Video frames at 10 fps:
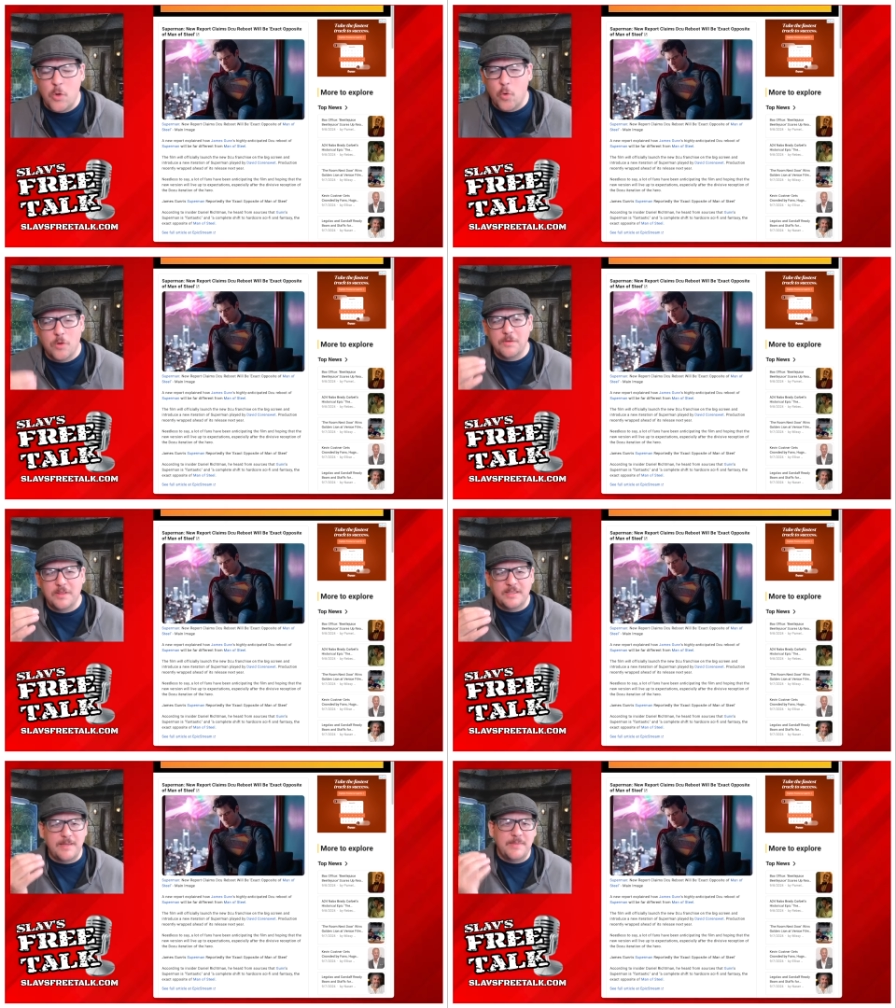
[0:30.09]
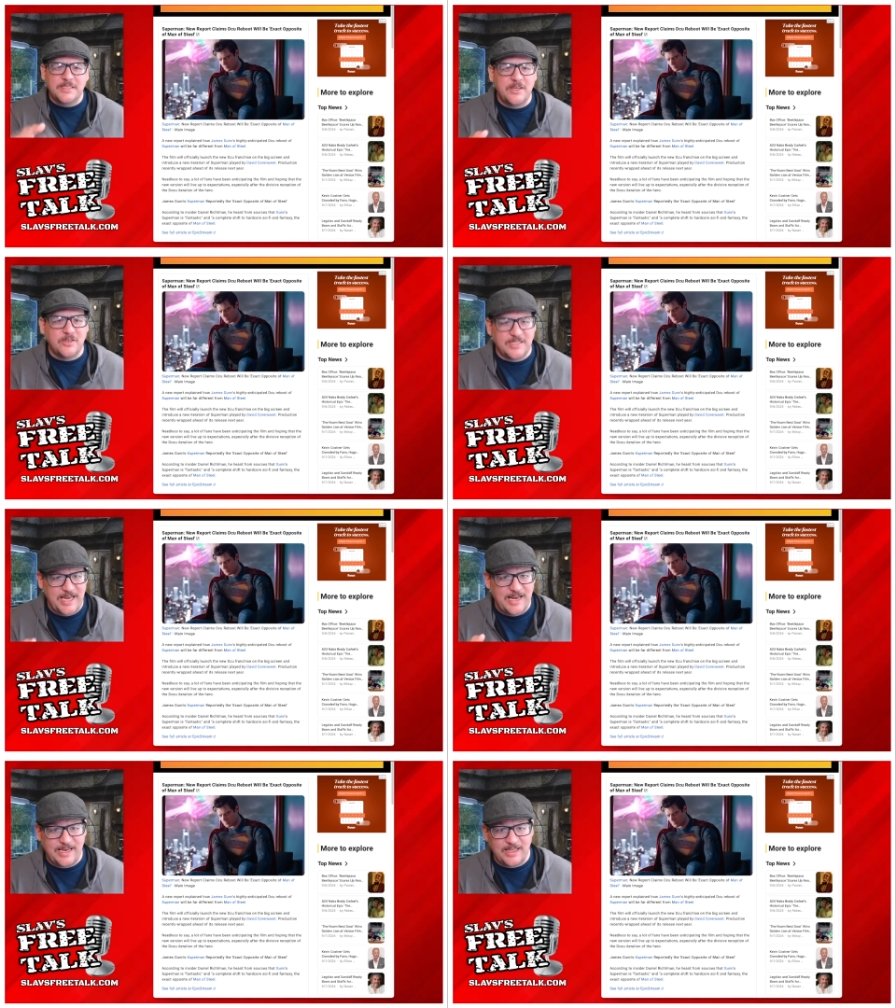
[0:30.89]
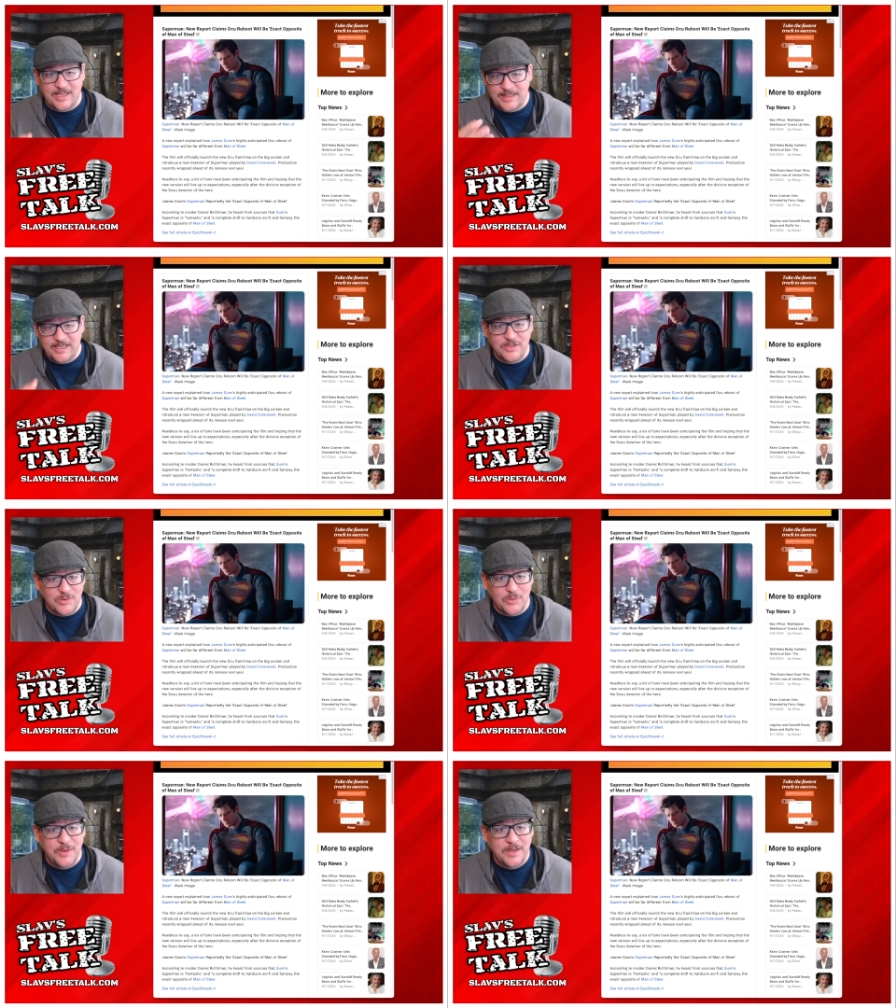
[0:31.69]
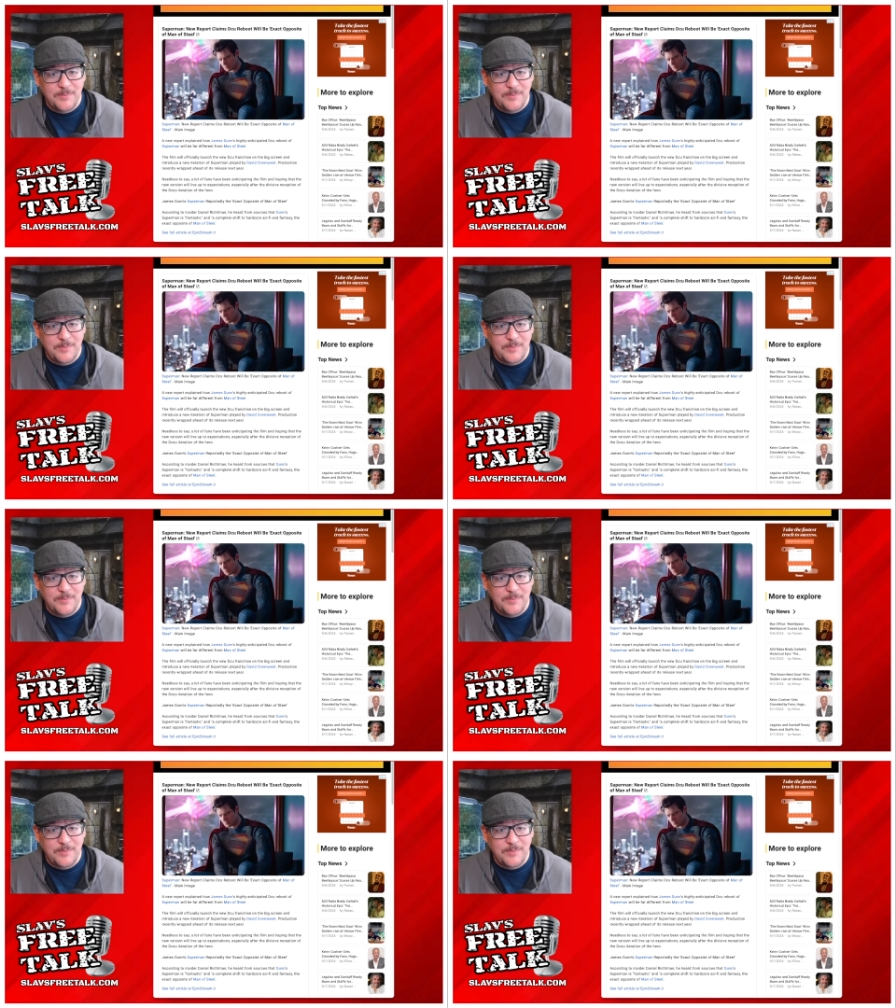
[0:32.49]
or that they misunderstand it like they do.